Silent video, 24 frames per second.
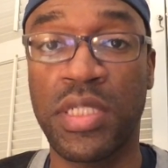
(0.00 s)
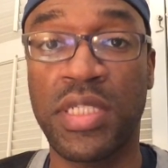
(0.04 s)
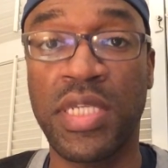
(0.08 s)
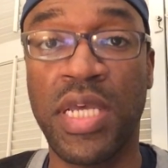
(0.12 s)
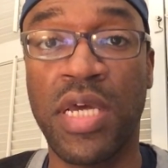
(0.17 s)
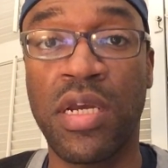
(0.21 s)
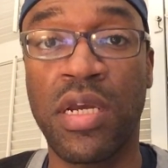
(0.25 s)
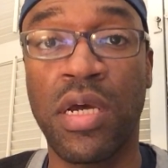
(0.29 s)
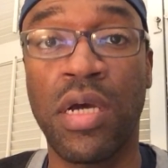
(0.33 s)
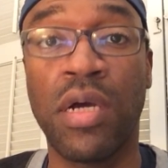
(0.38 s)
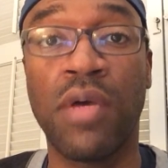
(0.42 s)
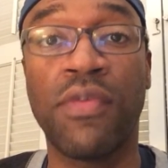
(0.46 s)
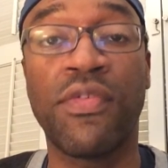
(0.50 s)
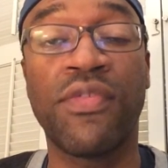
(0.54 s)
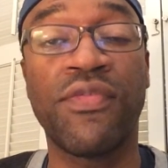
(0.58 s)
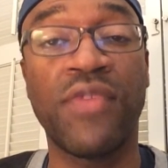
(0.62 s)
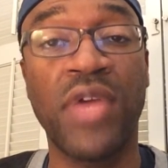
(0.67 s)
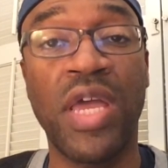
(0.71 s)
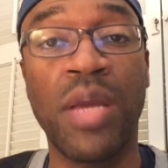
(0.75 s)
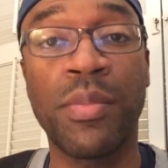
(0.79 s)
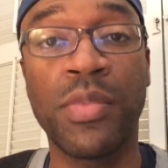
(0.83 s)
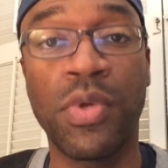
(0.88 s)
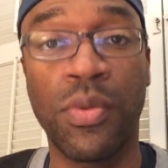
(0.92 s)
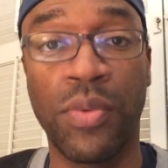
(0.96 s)
set of
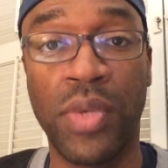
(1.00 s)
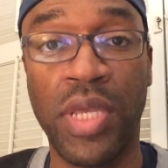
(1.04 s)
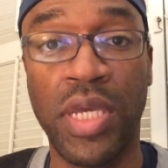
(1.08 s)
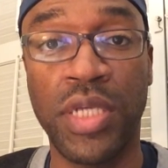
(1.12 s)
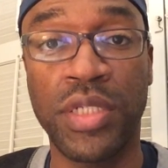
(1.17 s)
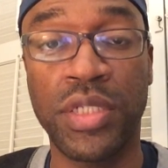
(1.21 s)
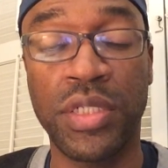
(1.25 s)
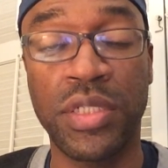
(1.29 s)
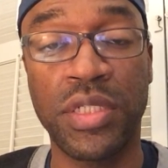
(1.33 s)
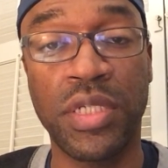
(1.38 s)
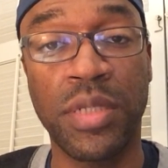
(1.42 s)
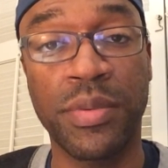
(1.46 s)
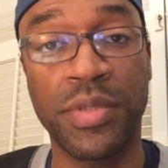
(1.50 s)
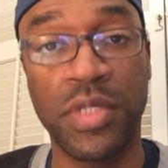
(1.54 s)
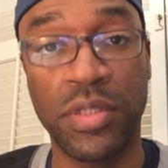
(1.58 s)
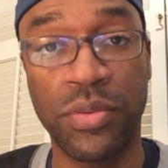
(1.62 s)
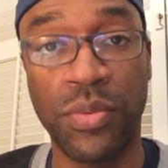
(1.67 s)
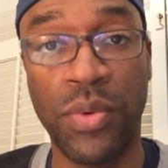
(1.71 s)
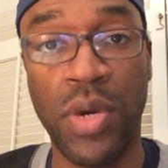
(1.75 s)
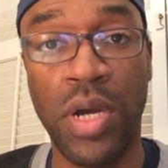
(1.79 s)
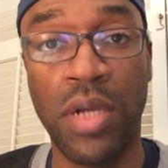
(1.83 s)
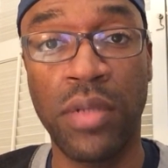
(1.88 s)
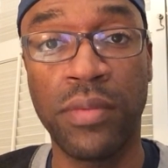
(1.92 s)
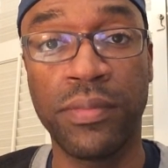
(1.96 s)
family relationships
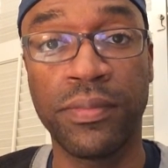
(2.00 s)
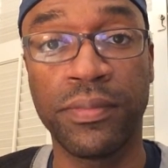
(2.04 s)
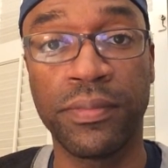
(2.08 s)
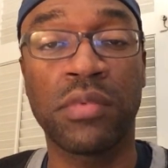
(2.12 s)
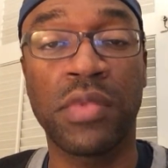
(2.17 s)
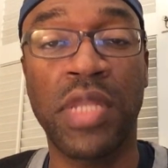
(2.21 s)
as well.